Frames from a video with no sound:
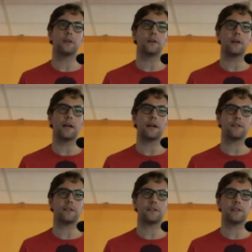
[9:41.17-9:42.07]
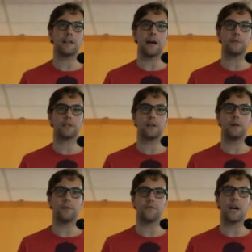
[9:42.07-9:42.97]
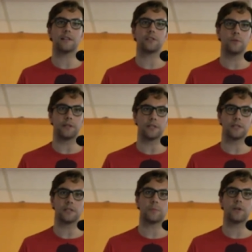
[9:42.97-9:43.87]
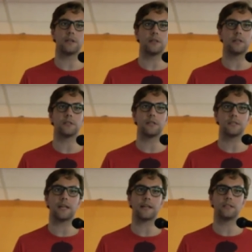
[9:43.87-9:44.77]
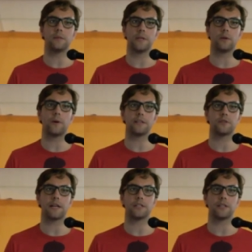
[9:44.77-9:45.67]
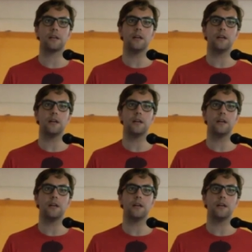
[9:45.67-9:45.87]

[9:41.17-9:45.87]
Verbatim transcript: and I think the outcome of not doing this is pretty is, is likely to be quite tragic.